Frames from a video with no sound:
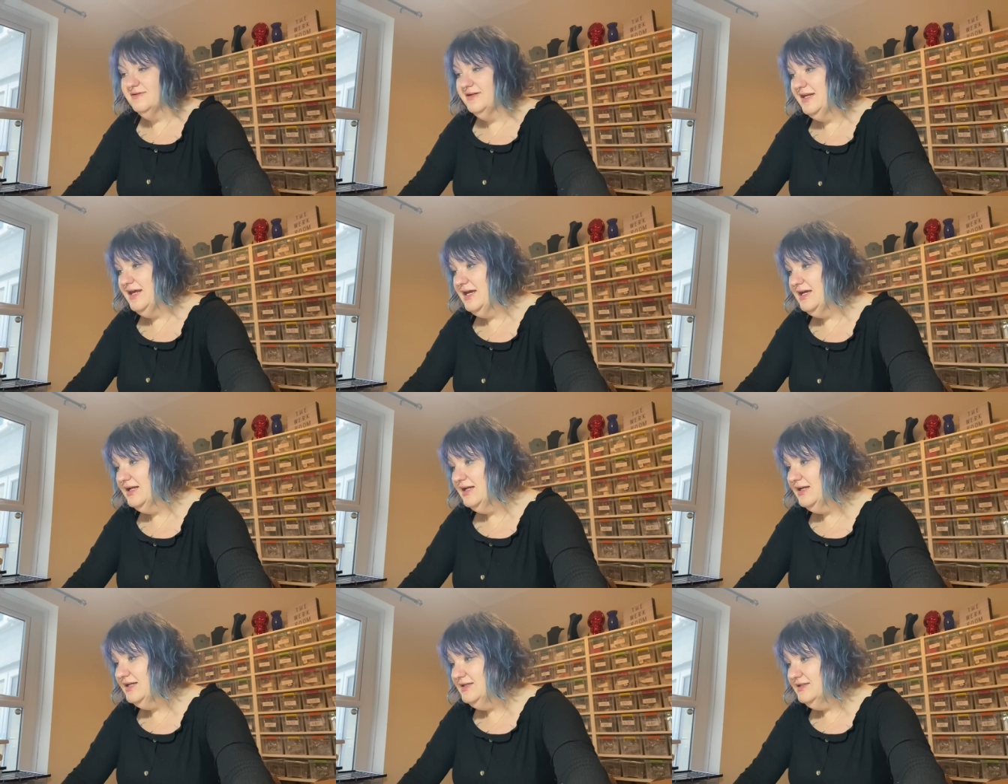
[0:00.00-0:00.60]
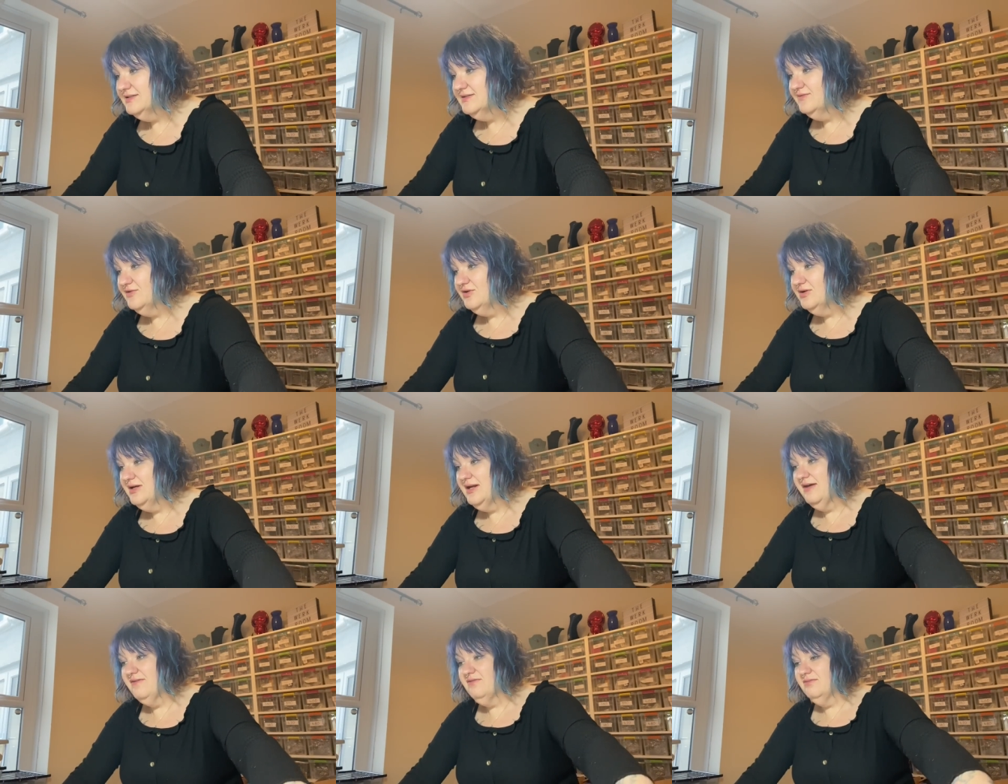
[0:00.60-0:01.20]
necklace for
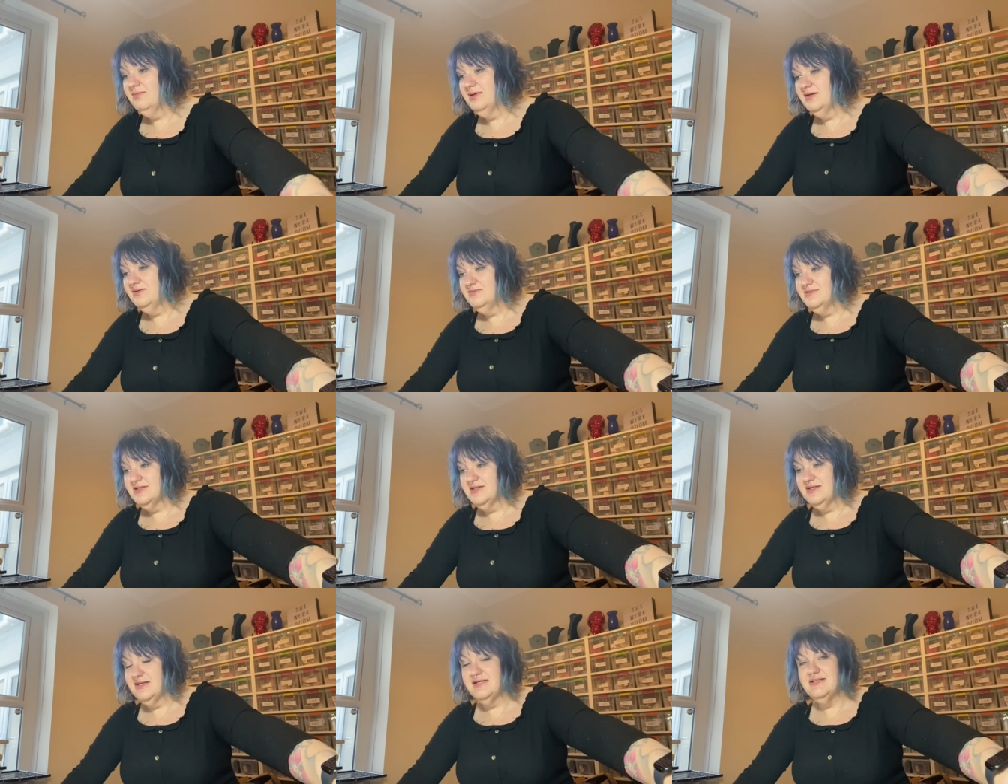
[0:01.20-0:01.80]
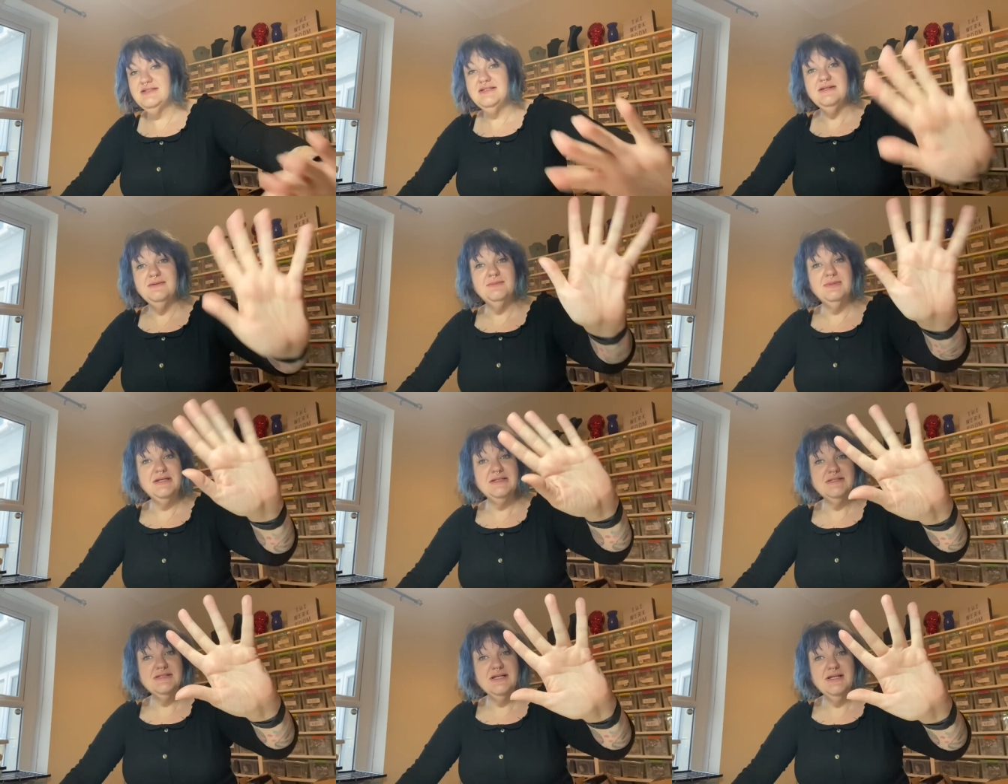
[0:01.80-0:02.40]

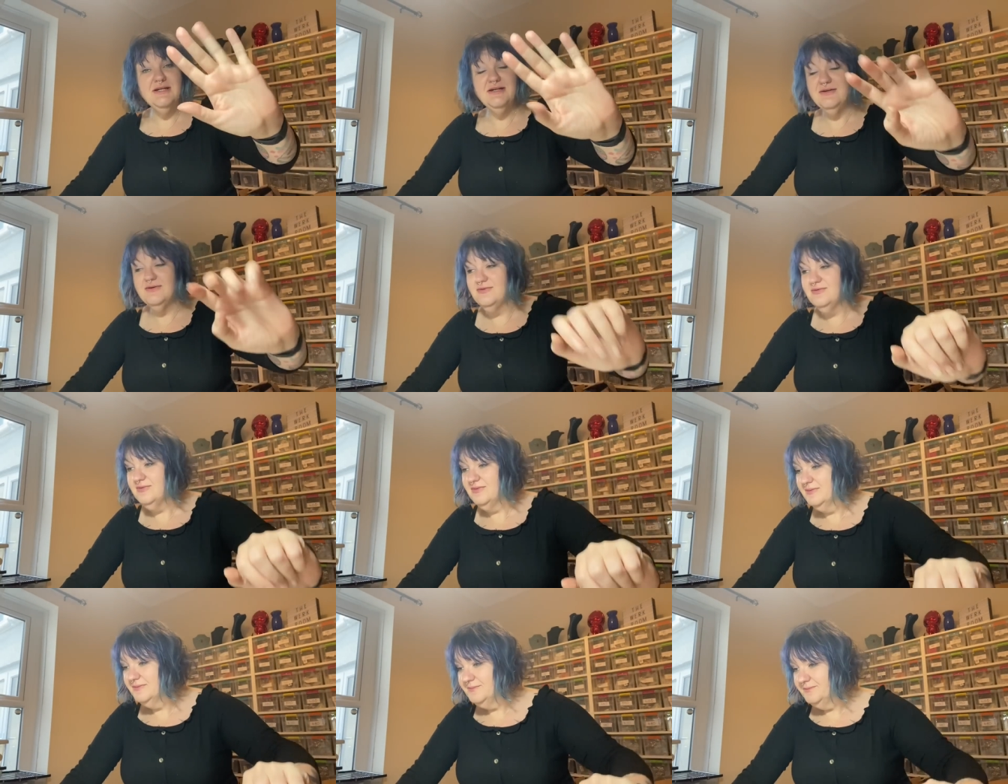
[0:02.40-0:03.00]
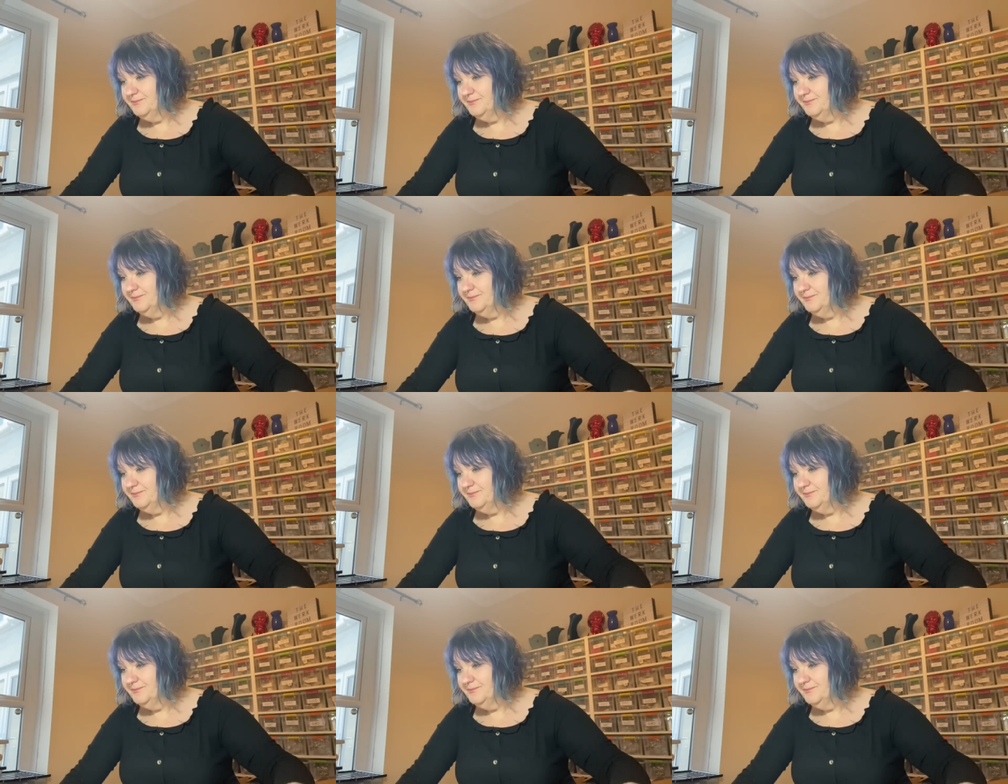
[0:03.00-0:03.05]
£11.19. Hello.